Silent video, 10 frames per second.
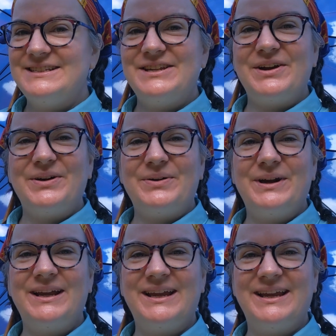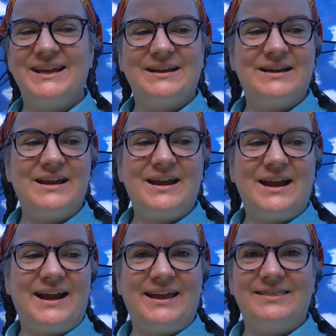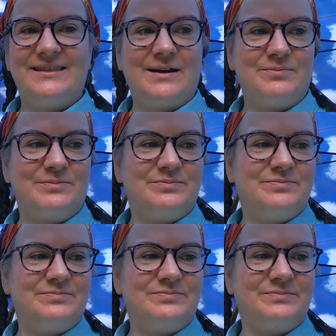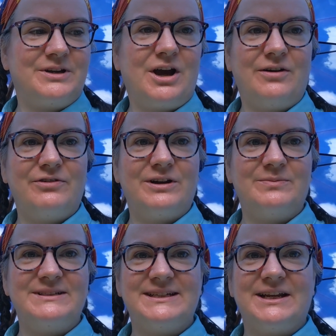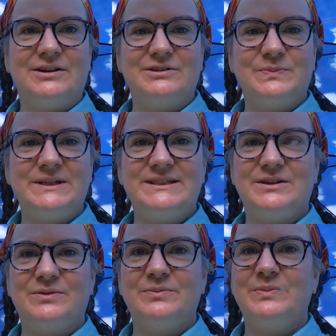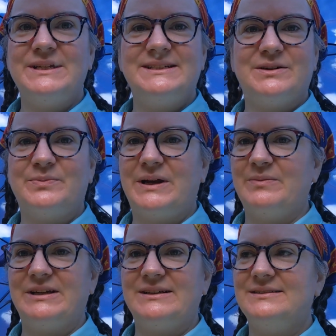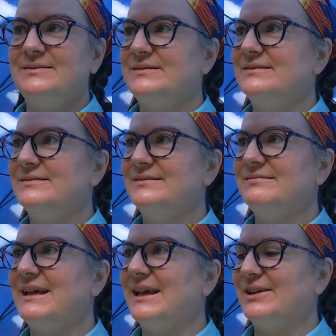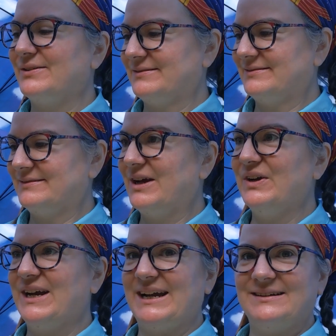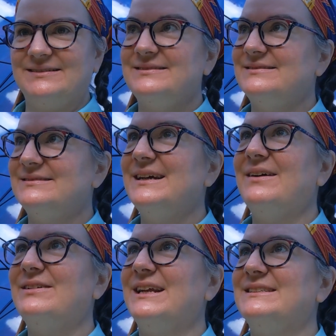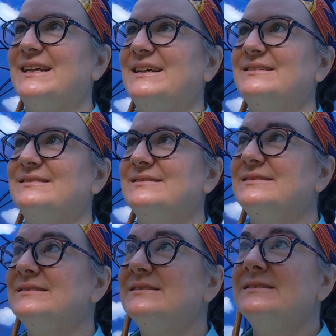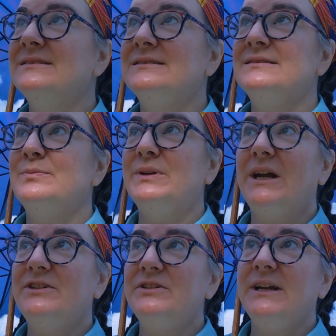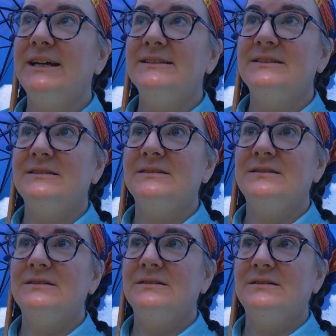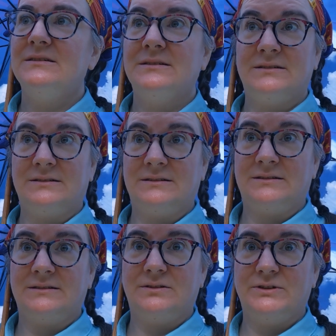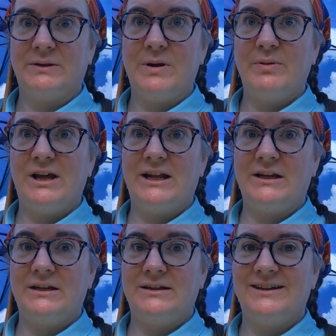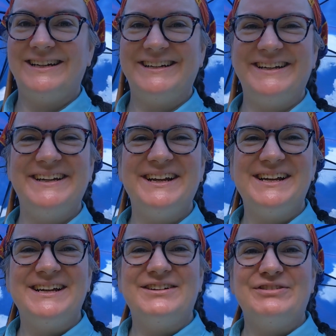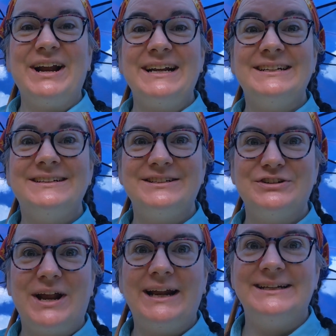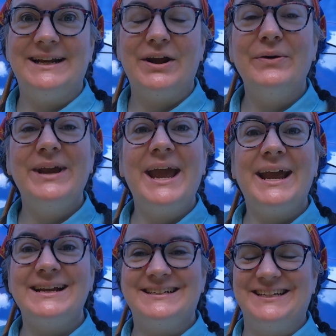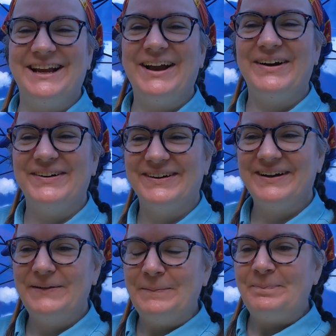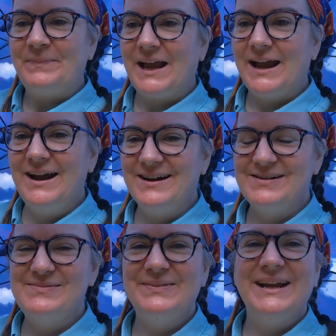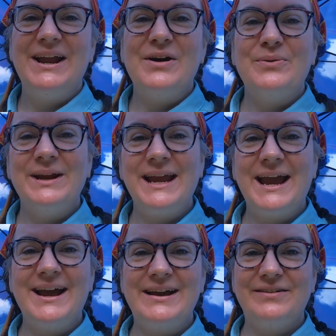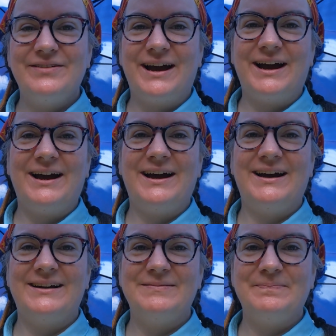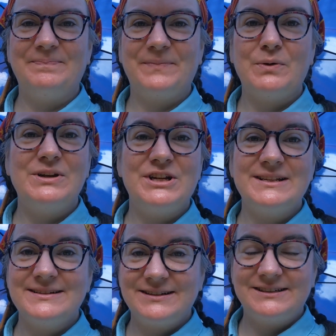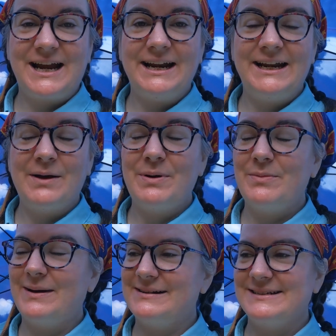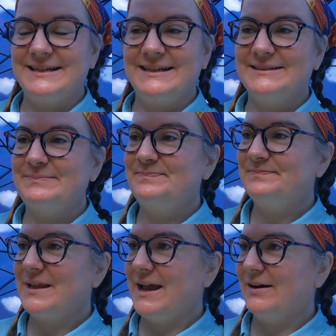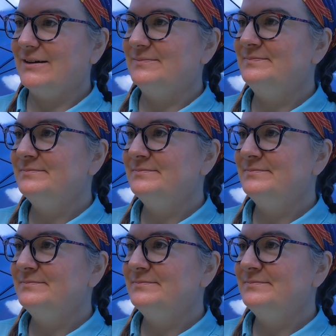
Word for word: so, and I'm covered in mosquitoes. Please don't, please don't bite me. Thank you. Okay, have a nice day. But not too nice. Don't take my blood. Right, distracted. Okay, so um, we have, uh, we just tidied up. I'm about to sneeze. Hang on.